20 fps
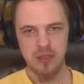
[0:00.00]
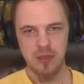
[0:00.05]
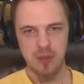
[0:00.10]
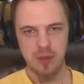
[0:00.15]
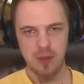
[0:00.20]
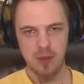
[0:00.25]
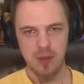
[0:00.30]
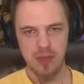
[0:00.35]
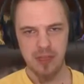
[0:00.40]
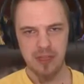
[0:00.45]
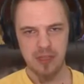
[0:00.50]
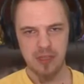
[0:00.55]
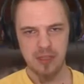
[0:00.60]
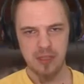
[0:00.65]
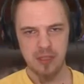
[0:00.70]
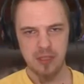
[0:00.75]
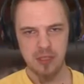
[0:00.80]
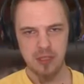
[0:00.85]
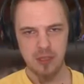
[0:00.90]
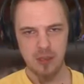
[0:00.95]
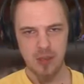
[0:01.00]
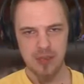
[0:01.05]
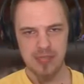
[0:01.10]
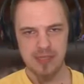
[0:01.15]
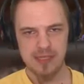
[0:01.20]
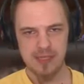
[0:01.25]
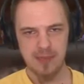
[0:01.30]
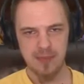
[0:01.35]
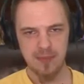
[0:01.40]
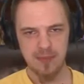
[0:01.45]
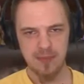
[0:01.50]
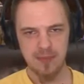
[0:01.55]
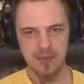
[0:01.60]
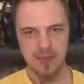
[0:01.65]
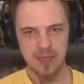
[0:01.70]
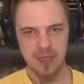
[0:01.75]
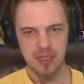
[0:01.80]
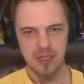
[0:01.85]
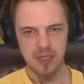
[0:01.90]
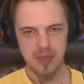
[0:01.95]
Come on, Raelynn. You want some?
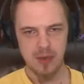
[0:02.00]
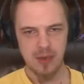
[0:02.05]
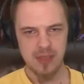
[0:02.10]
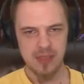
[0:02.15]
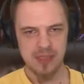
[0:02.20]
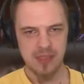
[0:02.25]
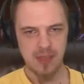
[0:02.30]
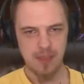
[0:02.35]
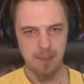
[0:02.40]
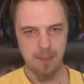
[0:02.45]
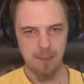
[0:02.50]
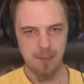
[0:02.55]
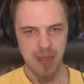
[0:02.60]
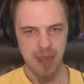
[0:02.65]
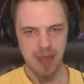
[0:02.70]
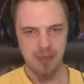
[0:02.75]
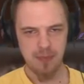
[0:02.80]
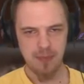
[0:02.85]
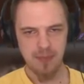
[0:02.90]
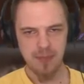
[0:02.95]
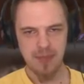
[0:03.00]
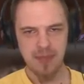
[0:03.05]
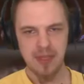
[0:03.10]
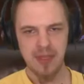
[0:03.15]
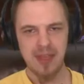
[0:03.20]
You want some? That.